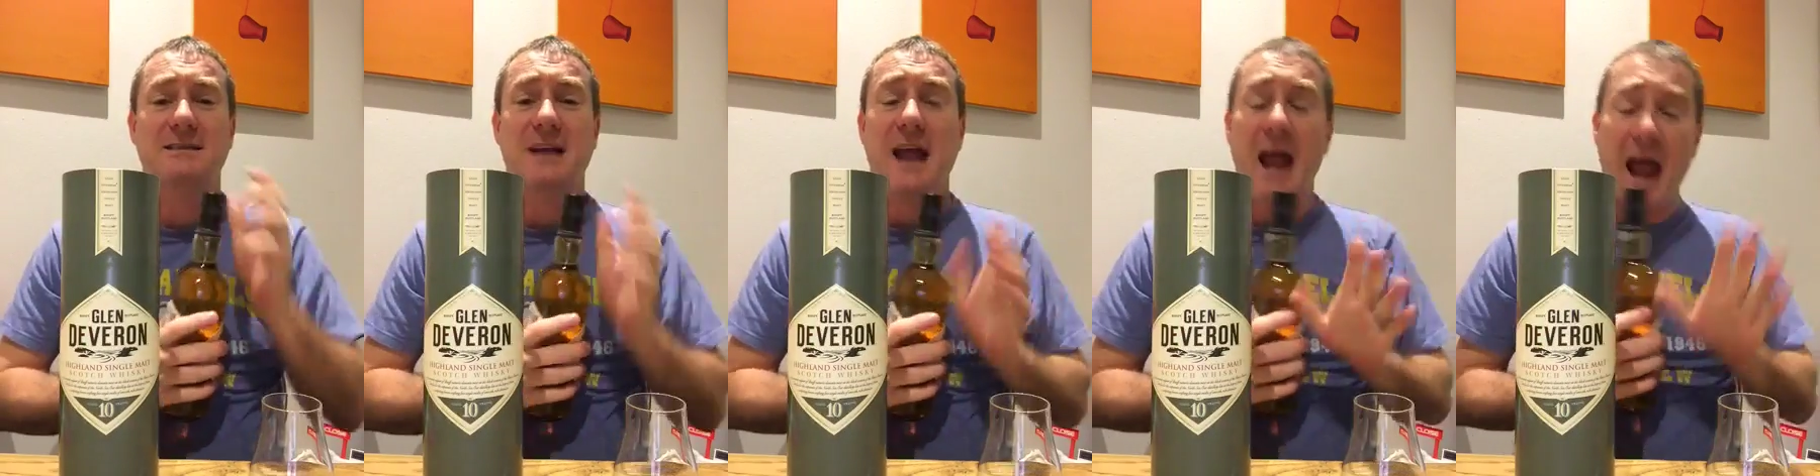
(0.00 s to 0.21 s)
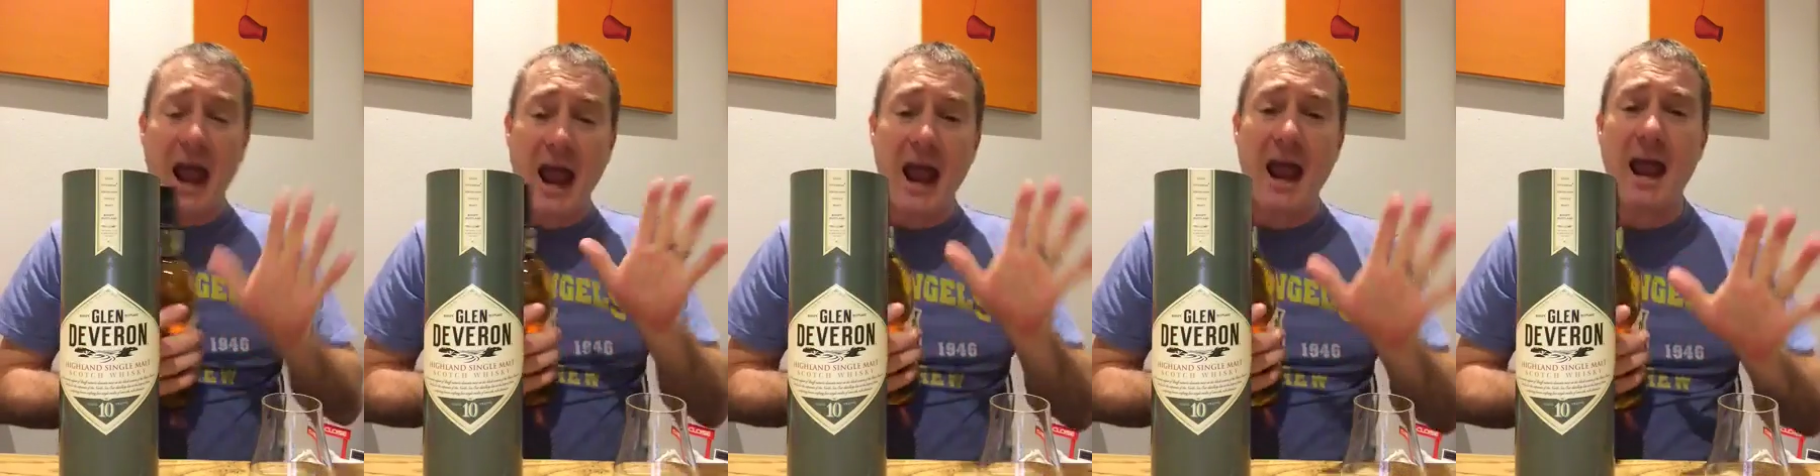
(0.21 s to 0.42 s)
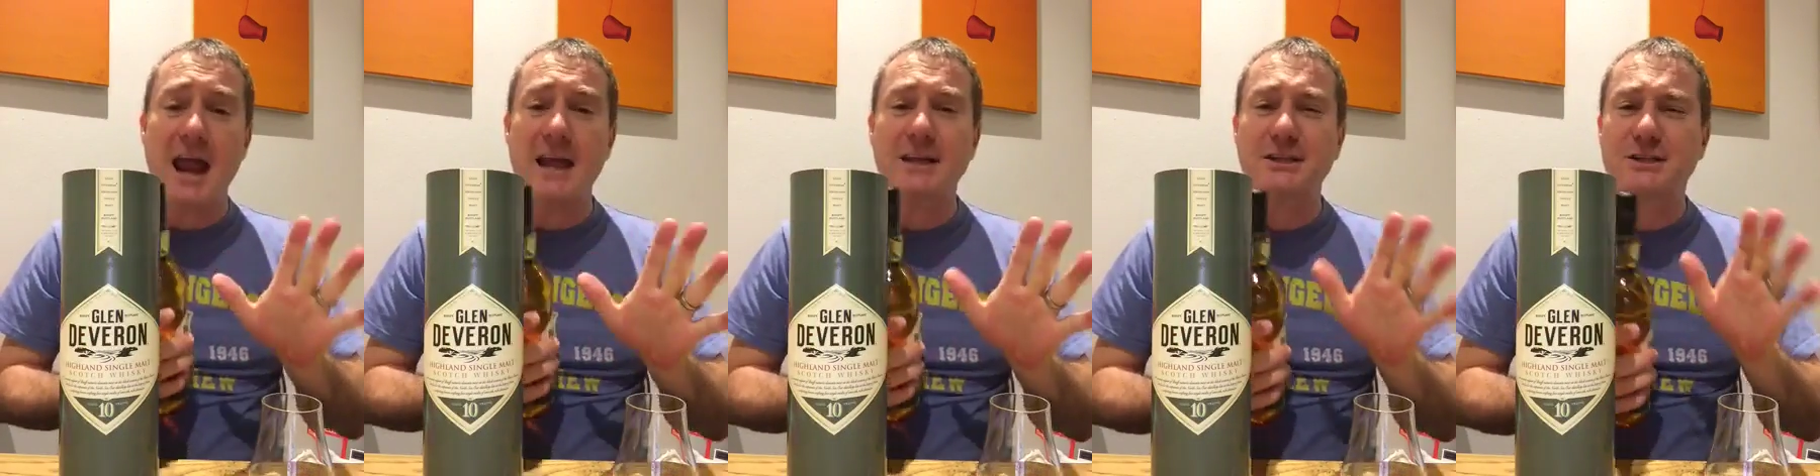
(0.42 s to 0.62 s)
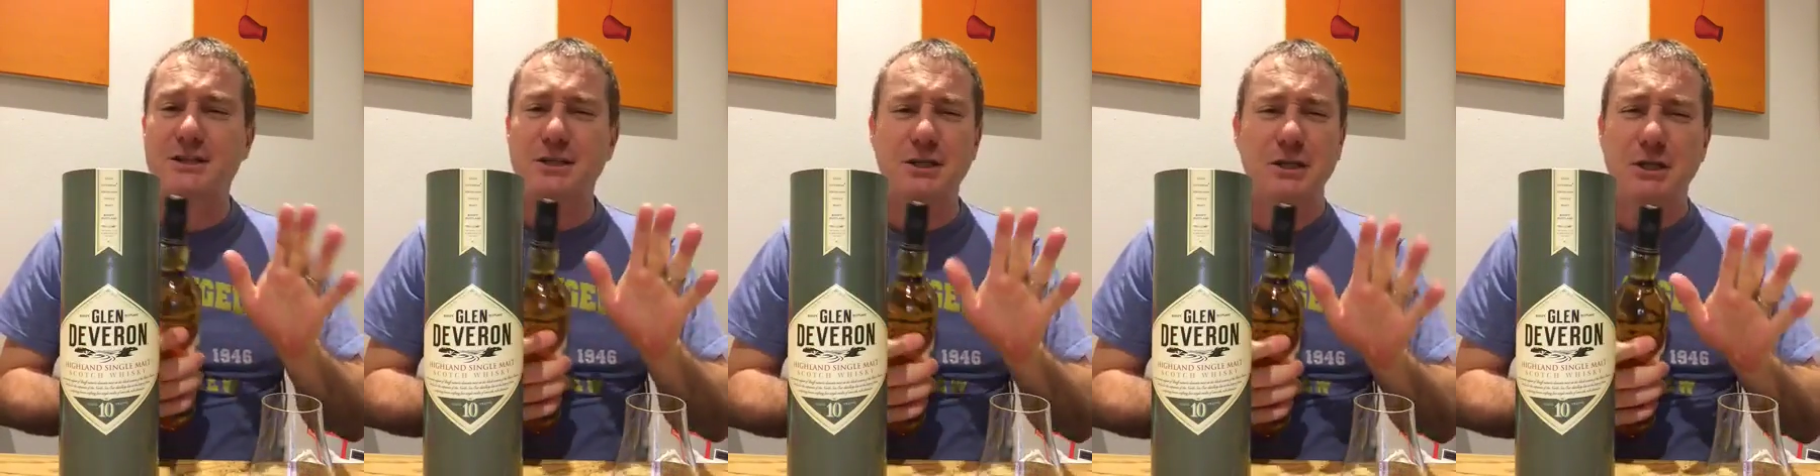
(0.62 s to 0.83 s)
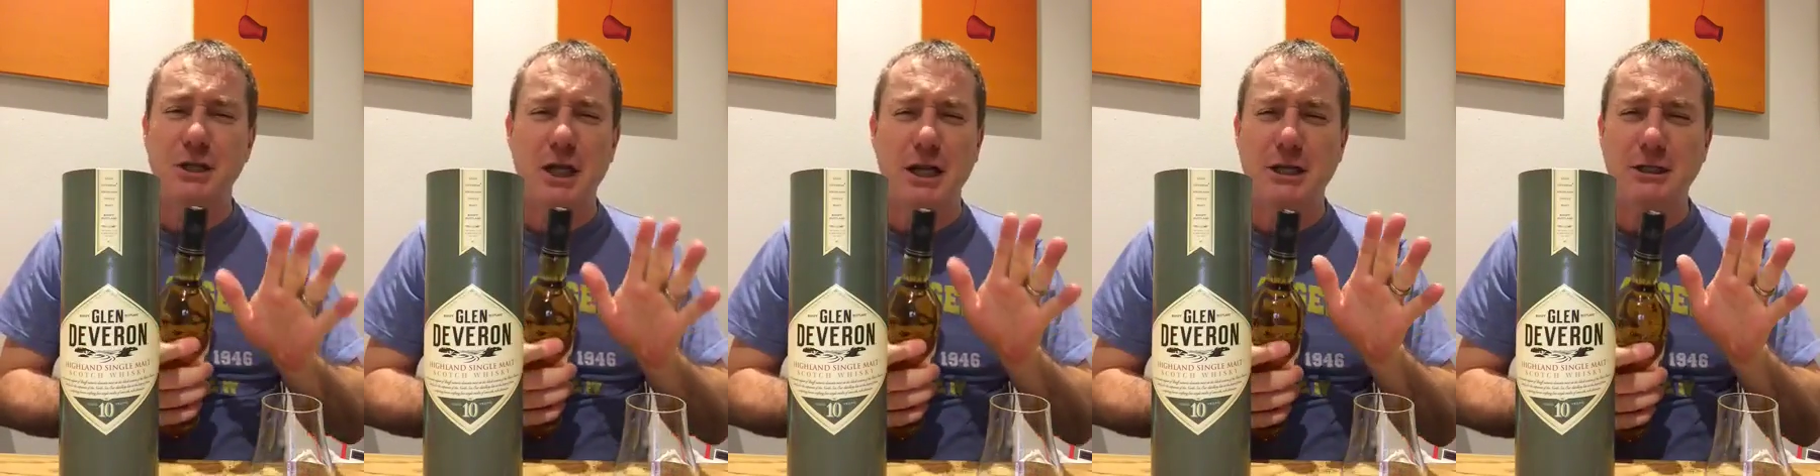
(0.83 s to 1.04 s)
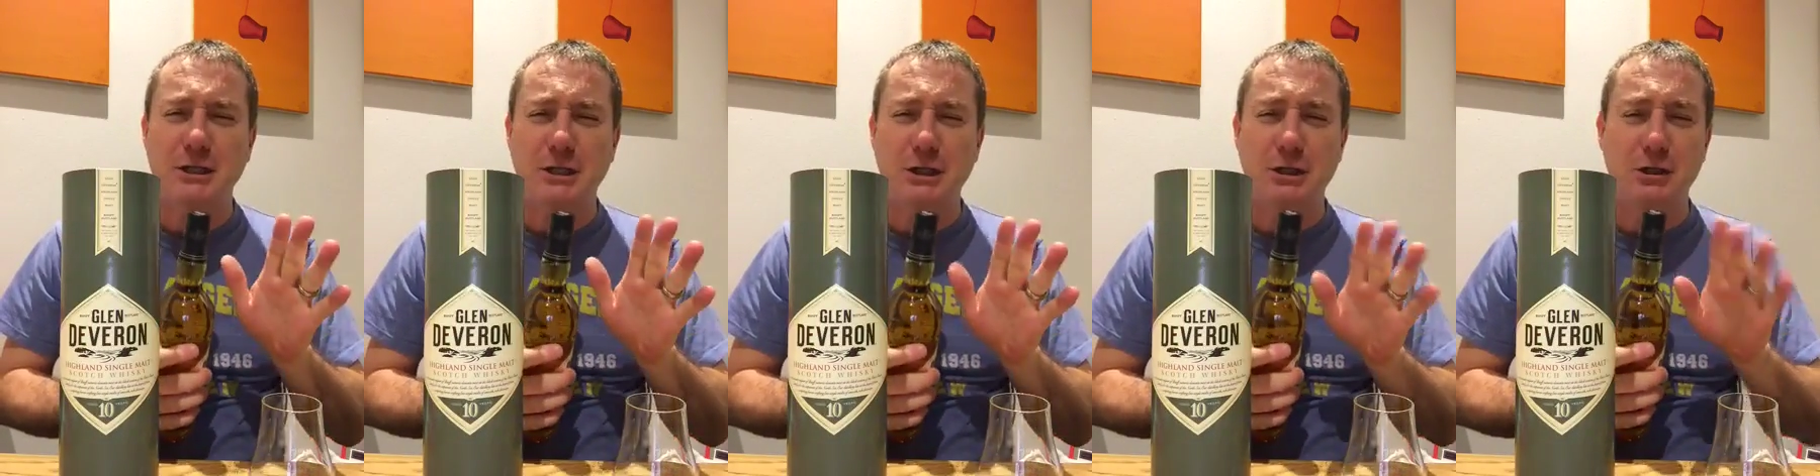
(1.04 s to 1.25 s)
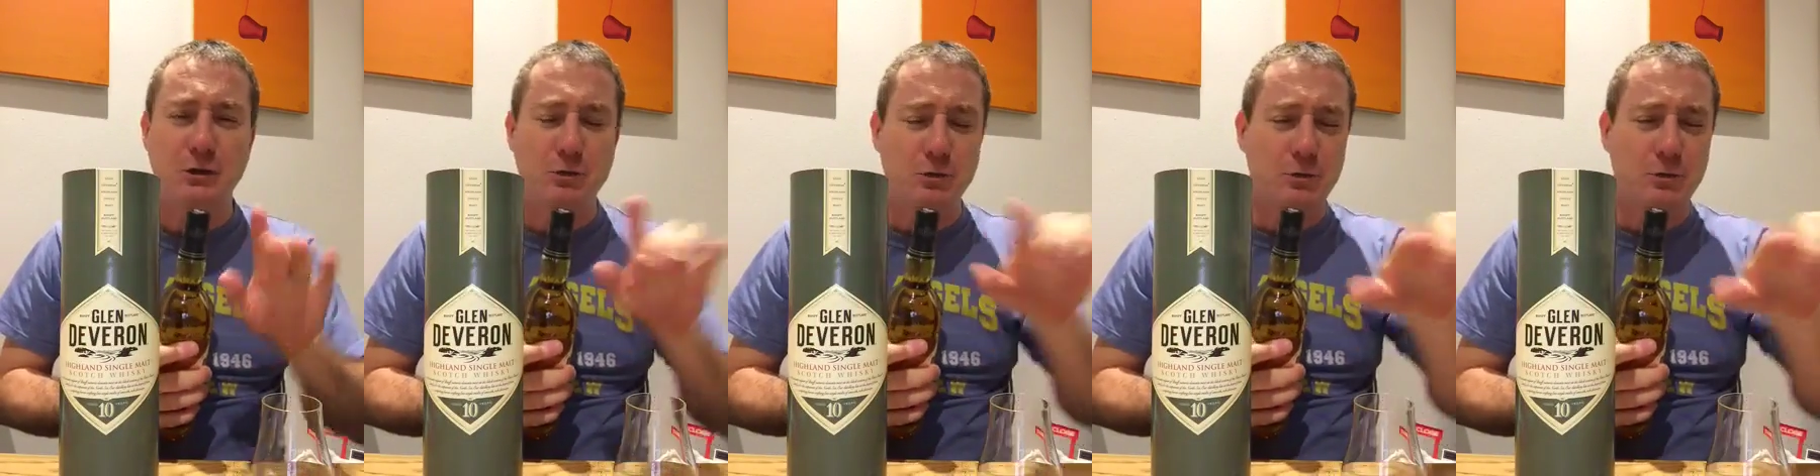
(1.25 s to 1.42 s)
hand-selected.